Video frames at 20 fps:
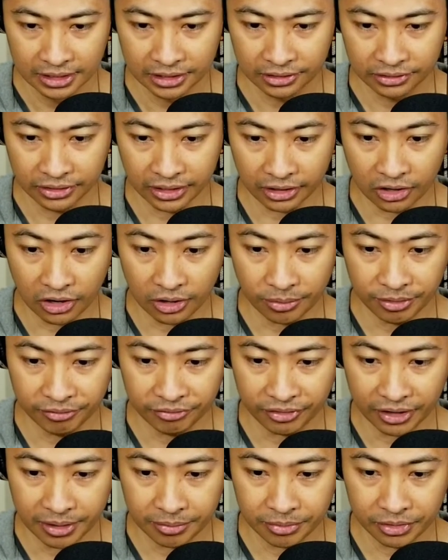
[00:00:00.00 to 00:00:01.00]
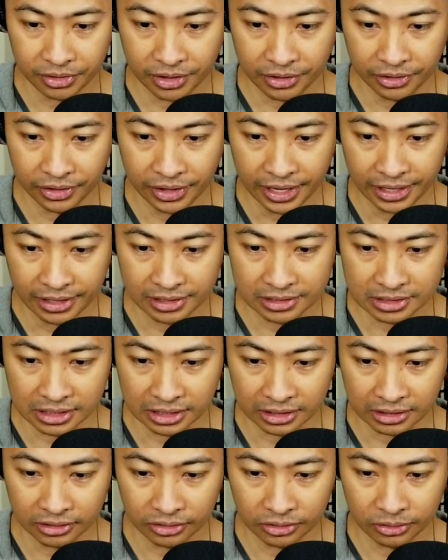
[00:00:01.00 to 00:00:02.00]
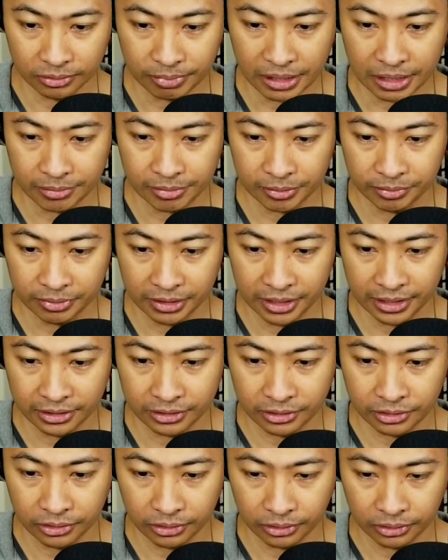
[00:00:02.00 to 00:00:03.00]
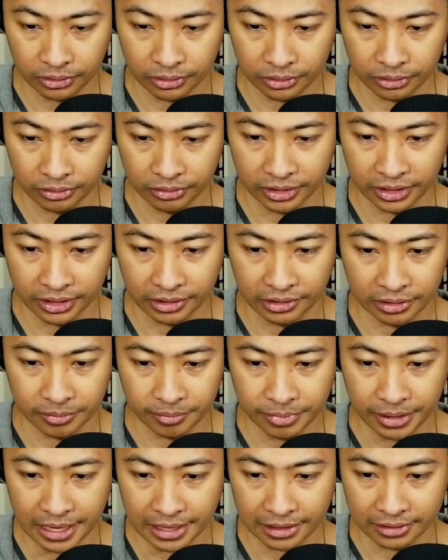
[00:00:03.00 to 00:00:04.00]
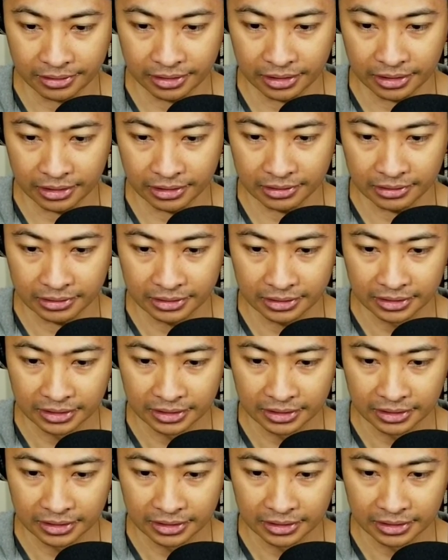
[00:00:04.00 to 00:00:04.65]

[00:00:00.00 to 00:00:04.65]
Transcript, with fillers: You got carbon fiber on that. This is like a little pop-up lanyard whole thing on the back there.